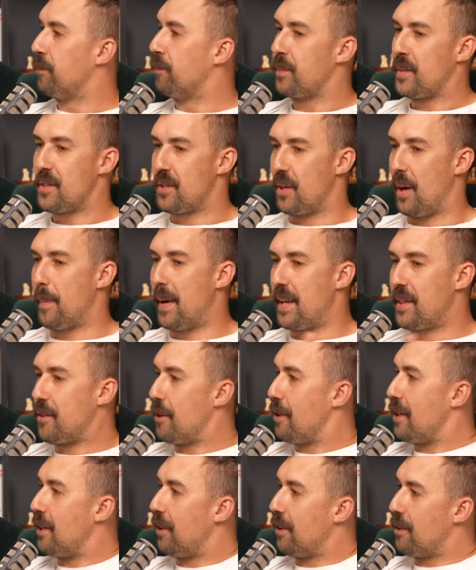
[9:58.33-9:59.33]
Yeah. So I made
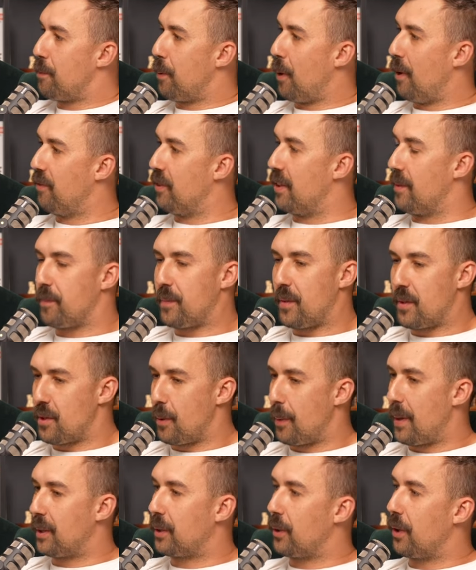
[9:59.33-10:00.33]
thirty dollars profit. So I
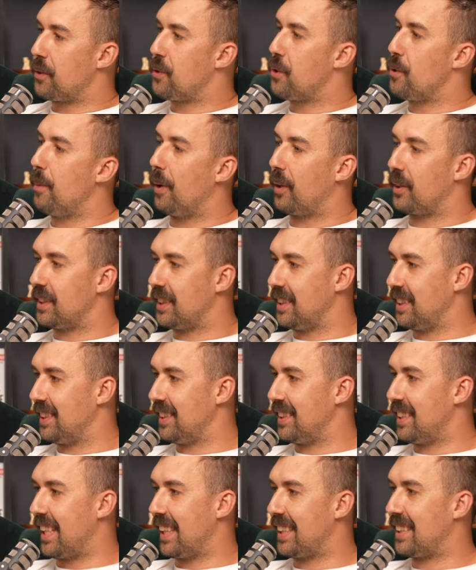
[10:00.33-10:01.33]
went and got two boxes
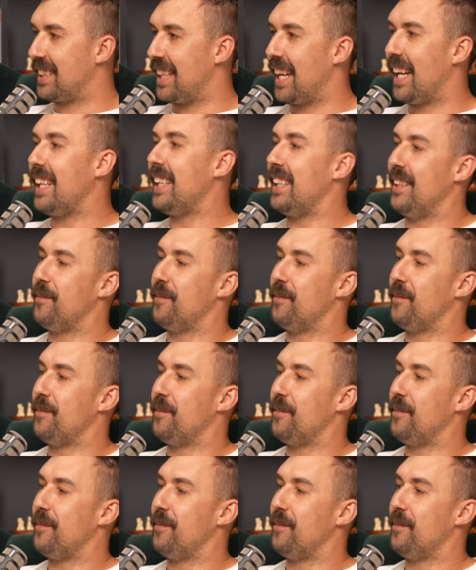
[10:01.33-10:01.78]
the next day.